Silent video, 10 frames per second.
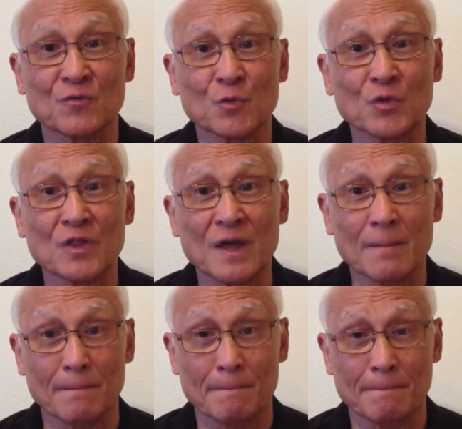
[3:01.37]
for
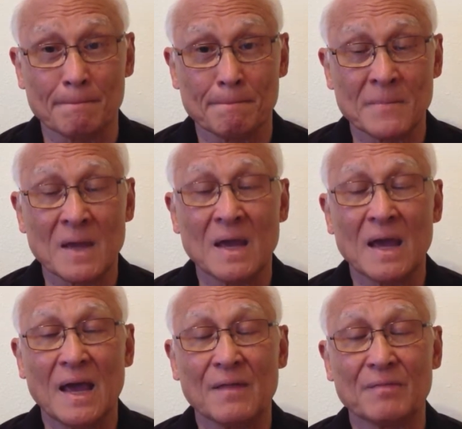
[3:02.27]
them.
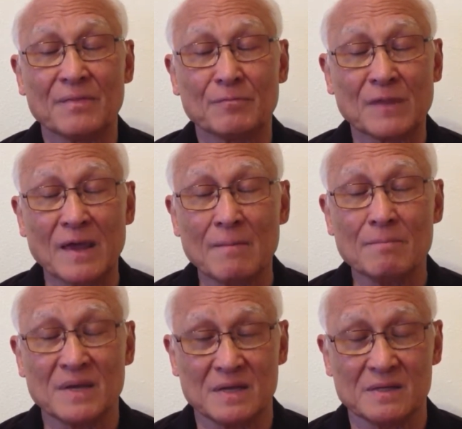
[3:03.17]
And
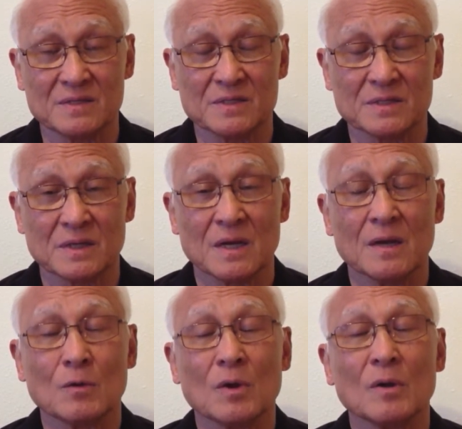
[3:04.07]
10 means
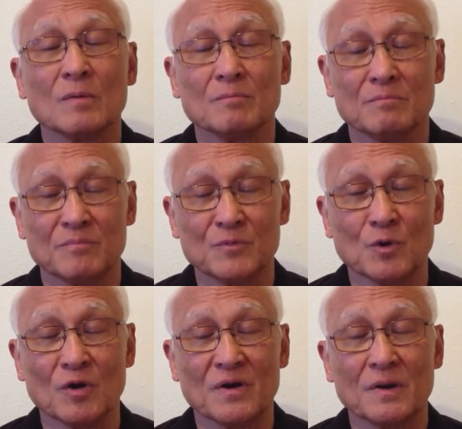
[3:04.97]

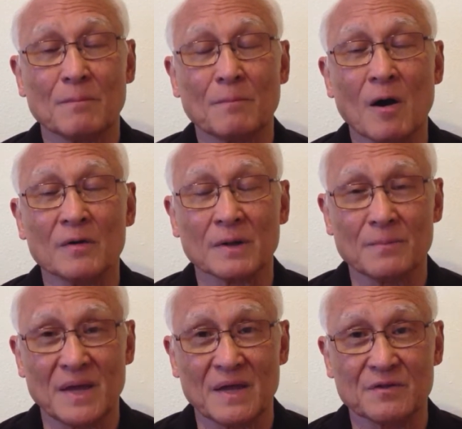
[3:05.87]
you're on the
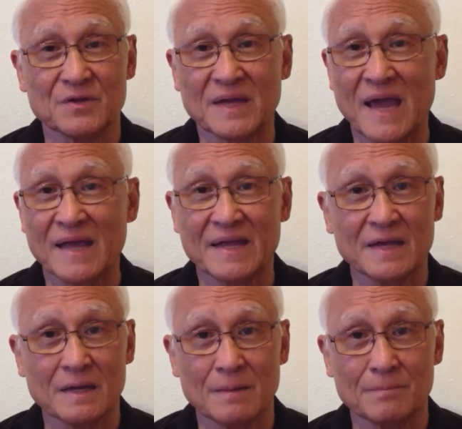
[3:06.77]
bed, you can't
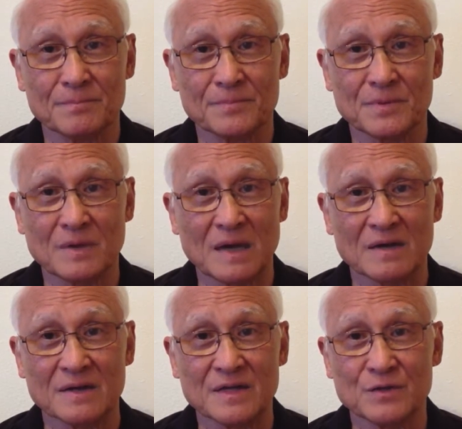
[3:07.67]
get up, you've got
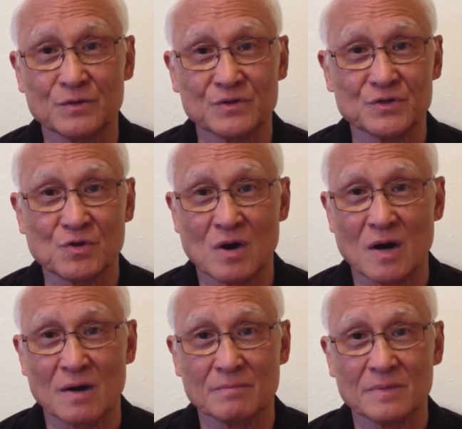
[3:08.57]
a needle in your
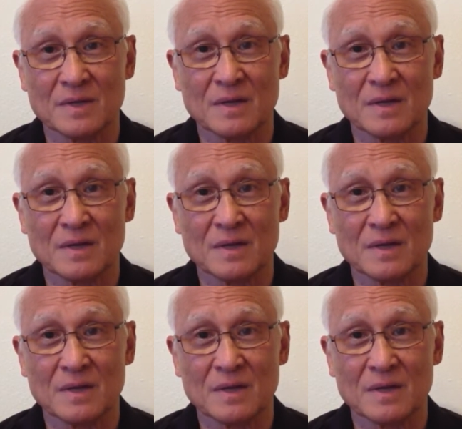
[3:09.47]
arm